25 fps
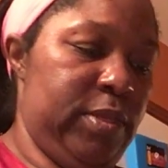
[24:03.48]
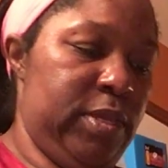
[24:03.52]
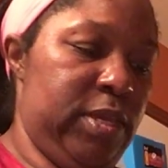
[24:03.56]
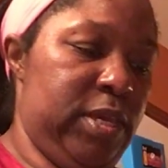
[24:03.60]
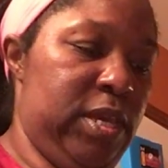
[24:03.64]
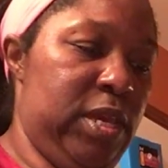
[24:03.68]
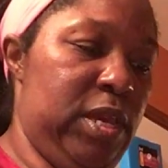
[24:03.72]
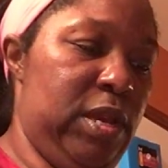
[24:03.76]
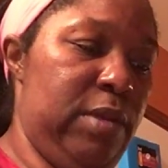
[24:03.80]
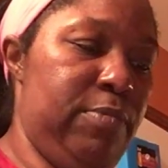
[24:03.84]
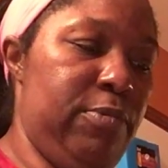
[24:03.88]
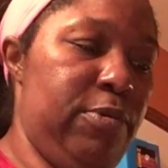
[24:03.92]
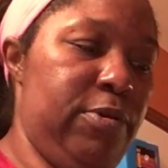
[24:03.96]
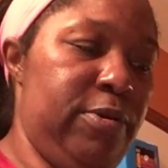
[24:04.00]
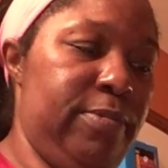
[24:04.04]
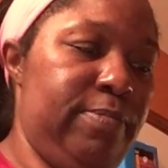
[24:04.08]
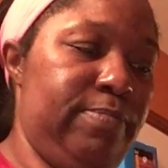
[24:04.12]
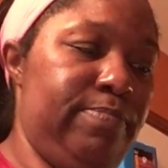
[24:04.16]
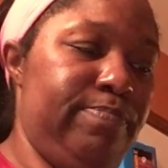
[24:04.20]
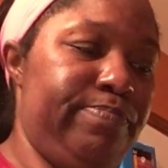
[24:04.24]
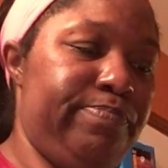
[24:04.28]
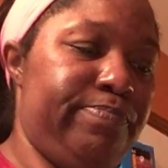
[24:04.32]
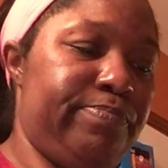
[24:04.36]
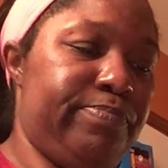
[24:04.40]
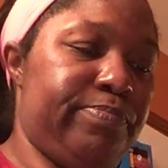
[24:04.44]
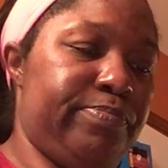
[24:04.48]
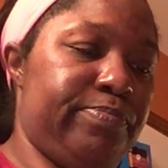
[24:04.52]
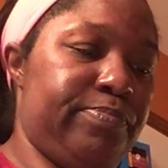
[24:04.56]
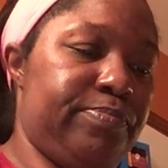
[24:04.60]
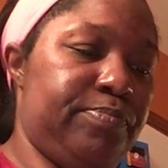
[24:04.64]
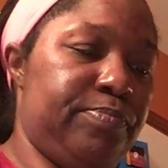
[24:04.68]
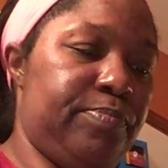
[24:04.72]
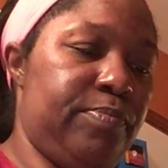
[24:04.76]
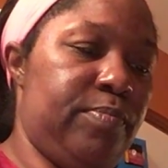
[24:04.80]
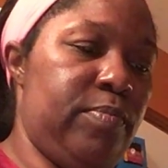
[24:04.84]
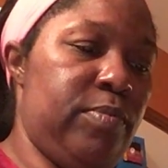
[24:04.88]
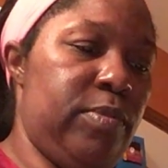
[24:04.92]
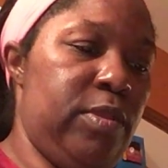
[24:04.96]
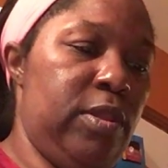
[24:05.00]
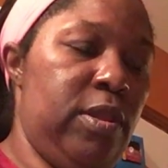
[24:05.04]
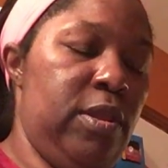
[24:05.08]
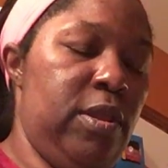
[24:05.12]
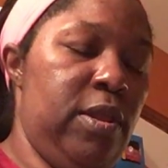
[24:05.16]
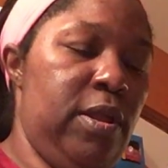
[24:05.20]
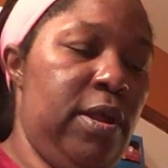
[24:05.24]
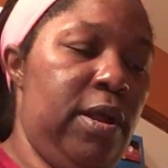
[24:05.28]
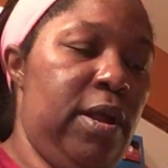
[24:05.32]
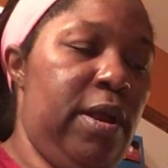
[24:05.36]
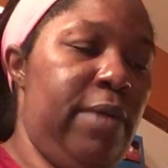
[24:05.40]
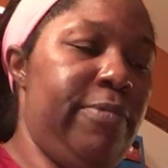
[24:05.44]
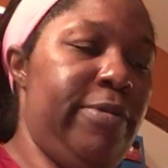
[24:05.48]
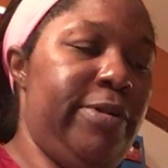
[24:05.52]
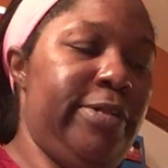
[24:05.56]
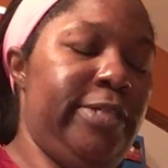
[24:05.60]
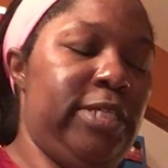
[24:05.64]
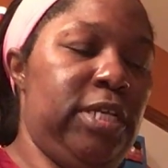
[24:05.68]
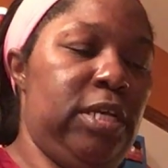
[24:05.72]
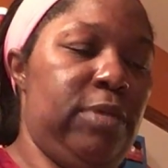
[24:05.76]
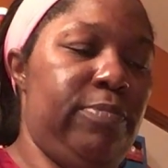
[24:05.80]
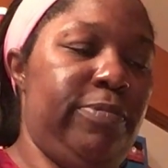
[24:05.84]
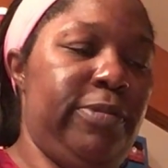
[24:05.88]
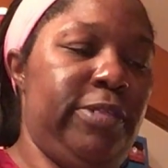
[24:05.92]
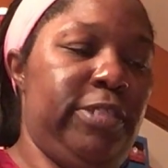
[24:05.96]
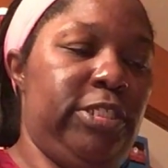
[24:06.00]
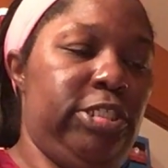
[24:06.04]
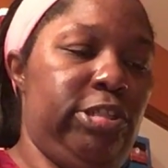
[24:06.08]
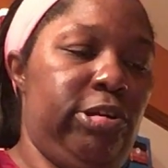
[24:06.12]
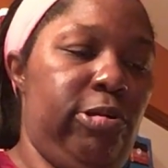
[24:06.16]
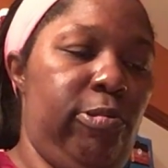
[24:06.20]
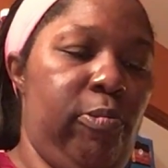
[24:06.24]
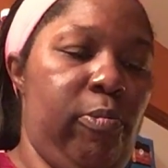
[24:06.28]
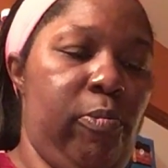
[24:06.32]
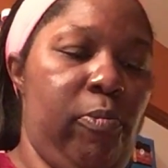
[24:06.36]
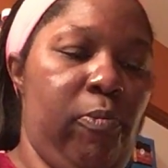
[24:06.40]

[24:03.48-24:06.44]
camera. I'm going to take a picture